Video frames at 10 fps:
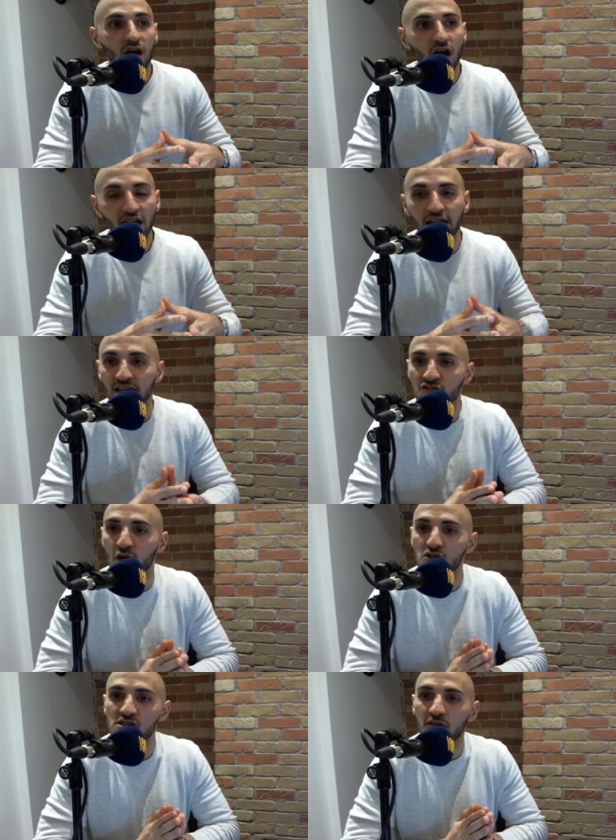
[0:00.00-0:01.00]
Ajax
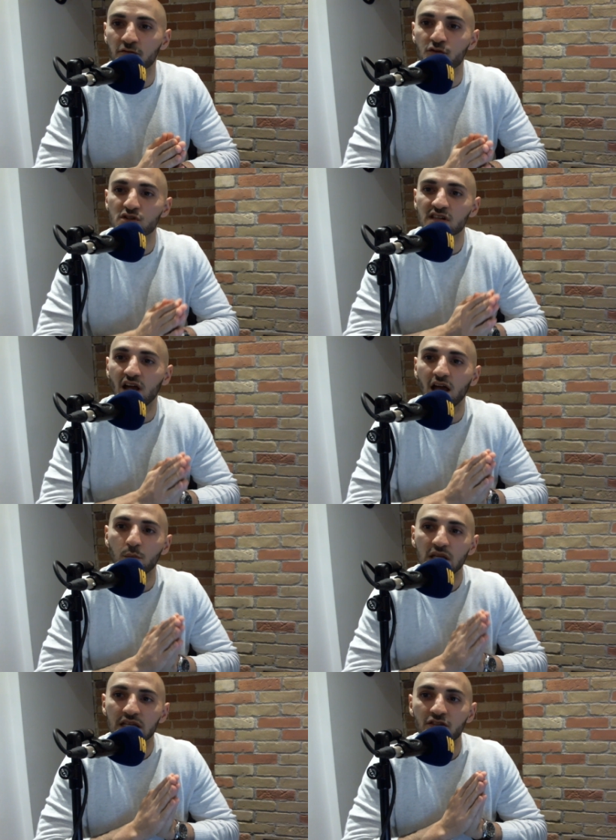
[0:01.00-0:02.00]
roused the first time
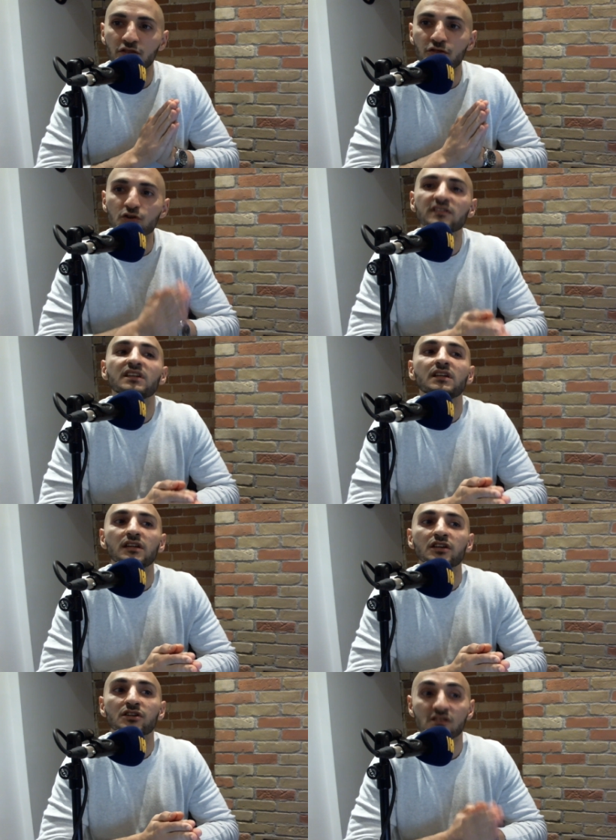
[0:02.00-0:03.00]
in 13
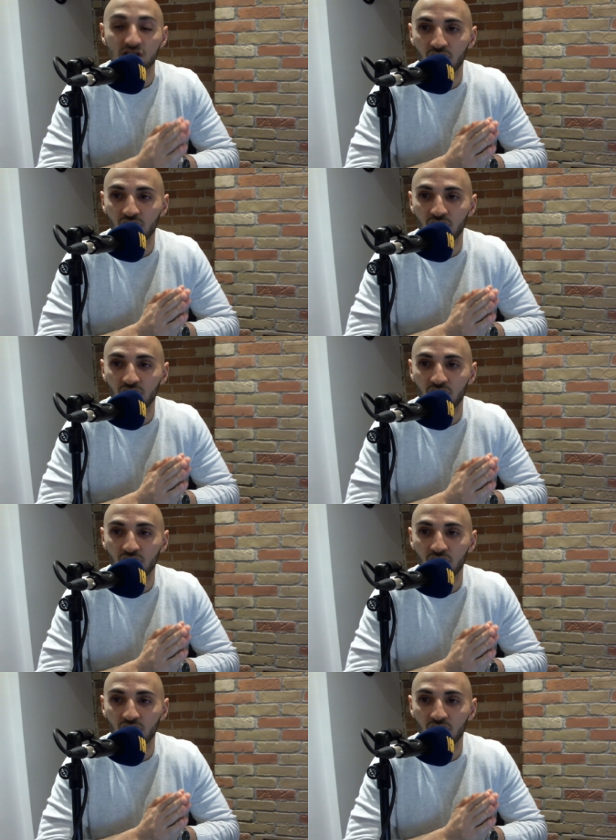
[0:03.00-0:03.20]
years.